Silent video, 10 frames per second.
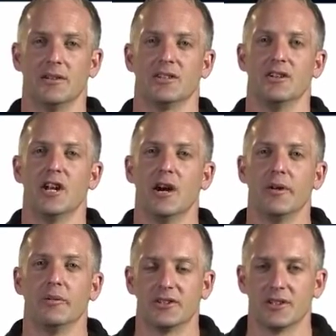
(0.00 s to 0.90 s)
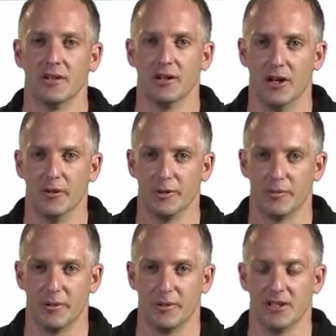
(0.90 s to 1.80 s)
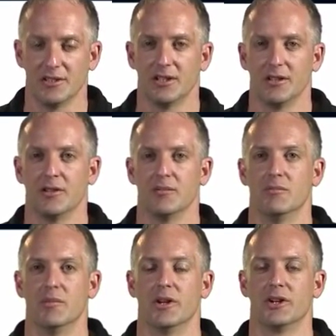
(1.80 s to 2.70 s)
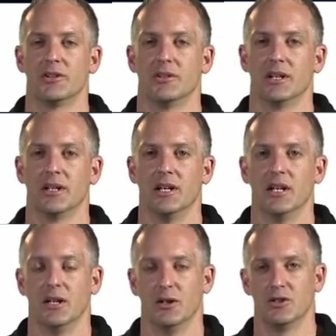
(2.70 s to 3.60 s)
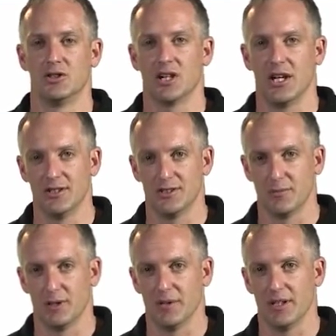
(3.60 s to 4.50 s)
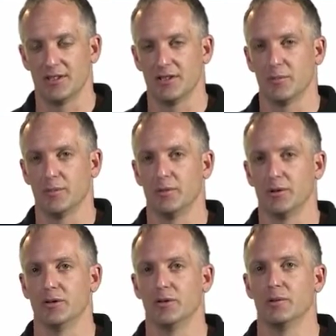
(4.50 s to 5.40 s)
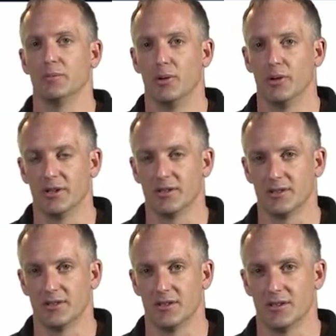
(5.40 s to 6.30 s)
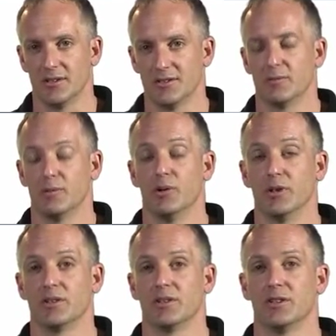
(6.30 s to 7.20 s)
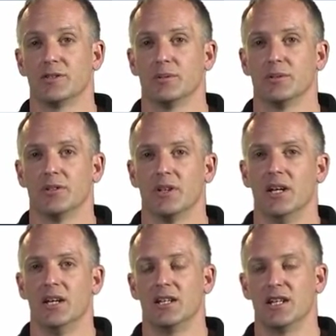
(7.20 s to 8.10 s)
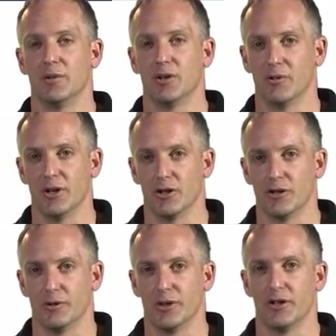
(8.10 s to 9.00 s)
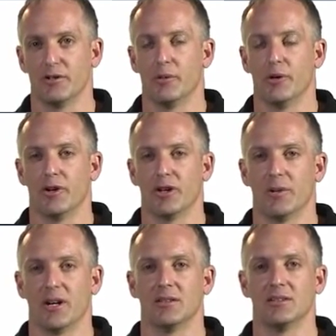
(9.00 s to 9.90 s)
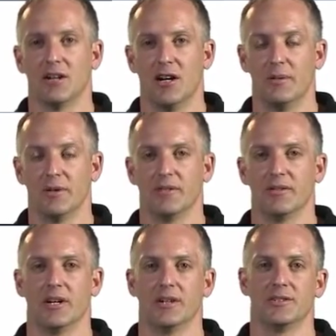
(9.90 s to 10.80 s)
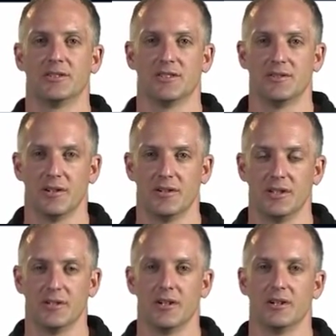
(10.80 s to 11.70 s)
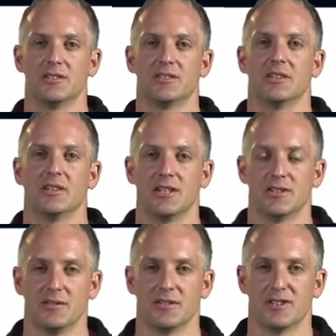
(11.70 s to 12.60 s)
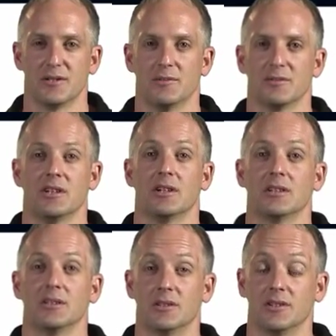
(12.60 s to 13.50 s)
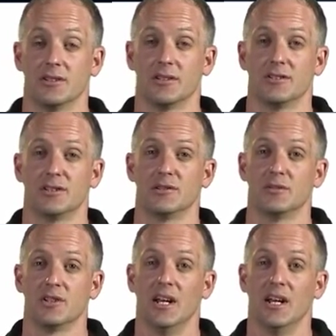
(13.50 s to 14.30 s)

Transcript: So knowing what's going on with population health and monitoring changes in population health, people who are reporting to the doctors and reporting to the hospitals, keeping a record of what they're reporting about, the timing of those, the severity of those, the nature of the symptoms, the likely cause of those symptoms,